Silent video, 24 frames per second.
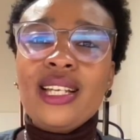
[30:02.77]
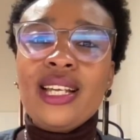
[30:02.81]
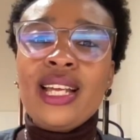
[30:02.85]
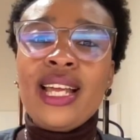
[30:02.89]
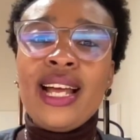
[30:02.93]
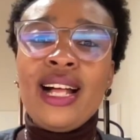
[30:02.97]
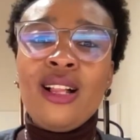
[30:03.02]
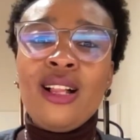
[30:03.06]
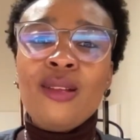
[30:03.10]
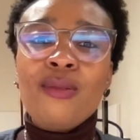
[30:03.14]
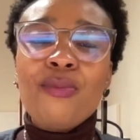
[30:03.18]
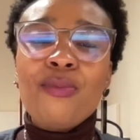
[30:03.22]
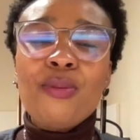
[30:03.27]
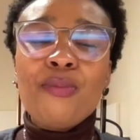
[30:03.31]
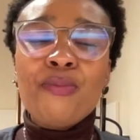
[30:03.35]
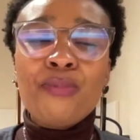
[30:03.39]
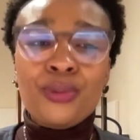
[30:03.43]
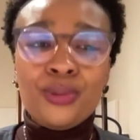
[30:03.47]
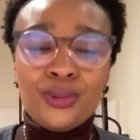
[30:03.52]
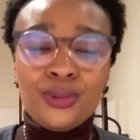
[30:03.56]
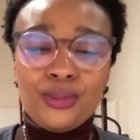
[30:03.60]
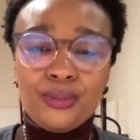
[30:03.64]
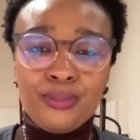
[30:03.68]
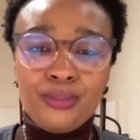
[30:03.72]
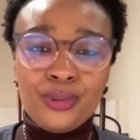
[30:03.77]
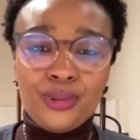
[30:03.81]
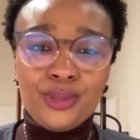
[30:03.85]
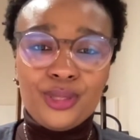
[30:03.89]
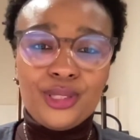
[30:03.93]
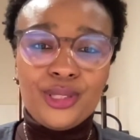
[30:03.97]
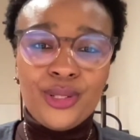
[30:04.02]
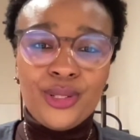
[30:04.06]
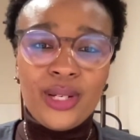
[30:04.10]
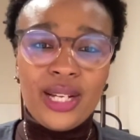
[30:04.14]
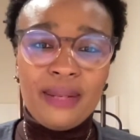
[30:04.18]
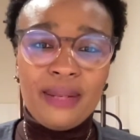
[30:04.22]
help boost
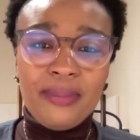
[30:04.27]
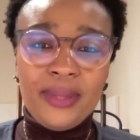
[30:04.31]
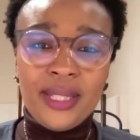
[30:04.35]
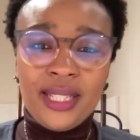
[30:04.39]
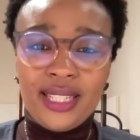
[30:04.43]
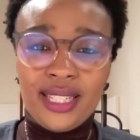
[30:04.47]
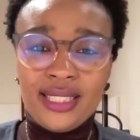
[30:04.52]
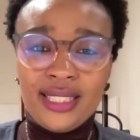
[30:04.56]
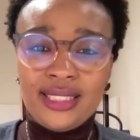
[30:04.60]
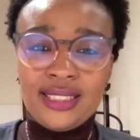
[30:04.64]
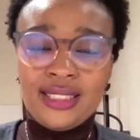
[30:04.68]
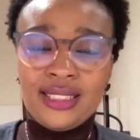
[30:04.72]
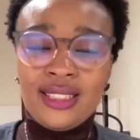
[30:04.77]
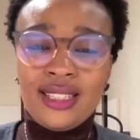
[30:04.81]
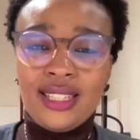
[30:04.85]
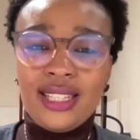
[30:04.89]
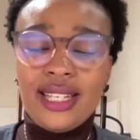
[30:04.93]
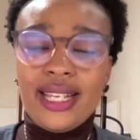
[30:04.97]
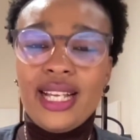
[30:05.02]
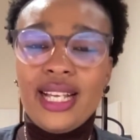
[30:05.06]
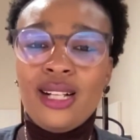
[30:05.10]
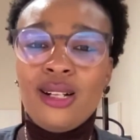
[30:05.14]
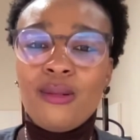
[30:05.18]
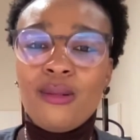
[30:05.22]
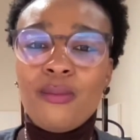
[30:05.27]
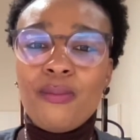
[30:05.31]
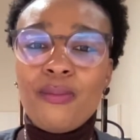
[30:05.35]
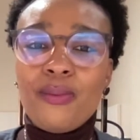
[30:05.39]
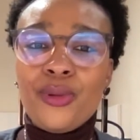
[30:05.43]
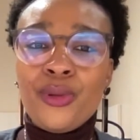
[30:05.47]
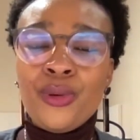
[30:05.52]
your application. They help,